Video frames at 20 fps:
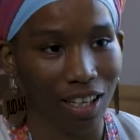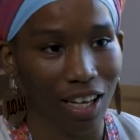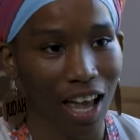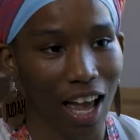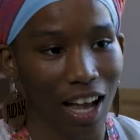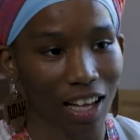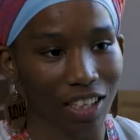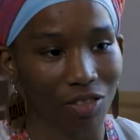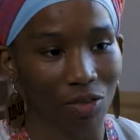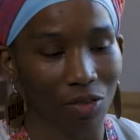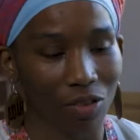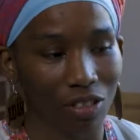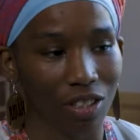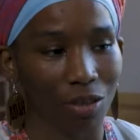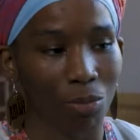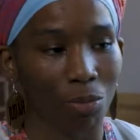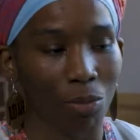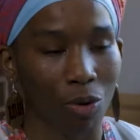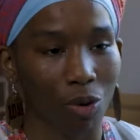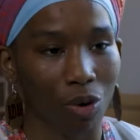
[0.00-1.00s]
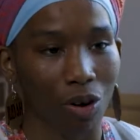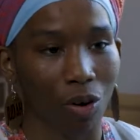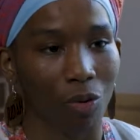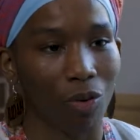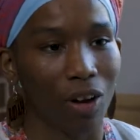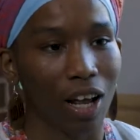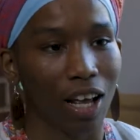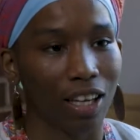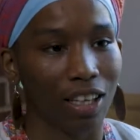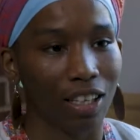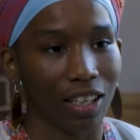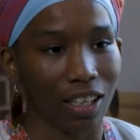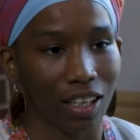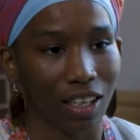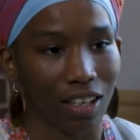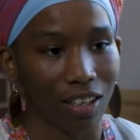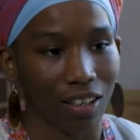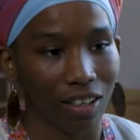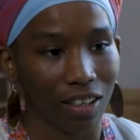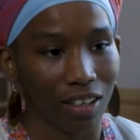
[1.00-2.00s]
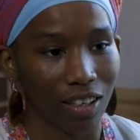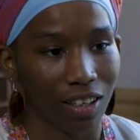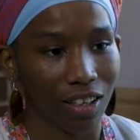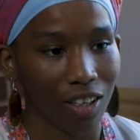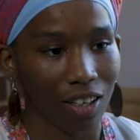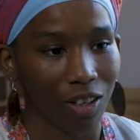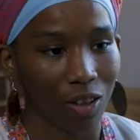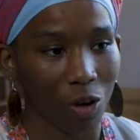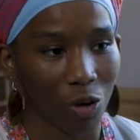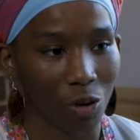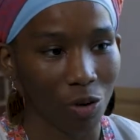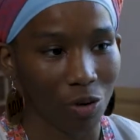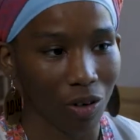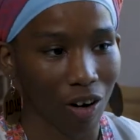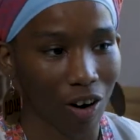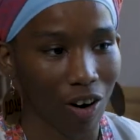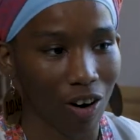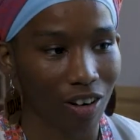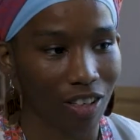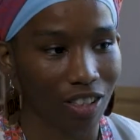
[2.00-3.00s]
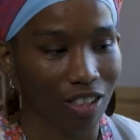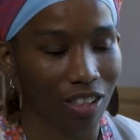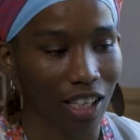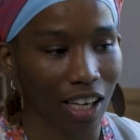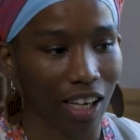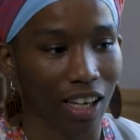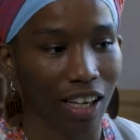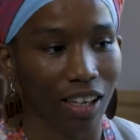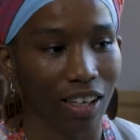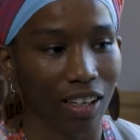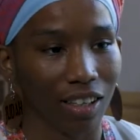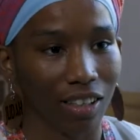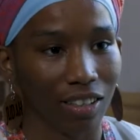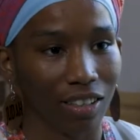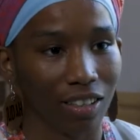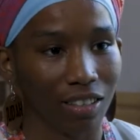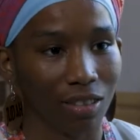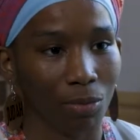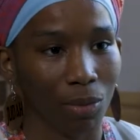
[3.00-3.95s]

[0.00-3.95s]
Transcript: asking for support when I need it. Those were the hardest things.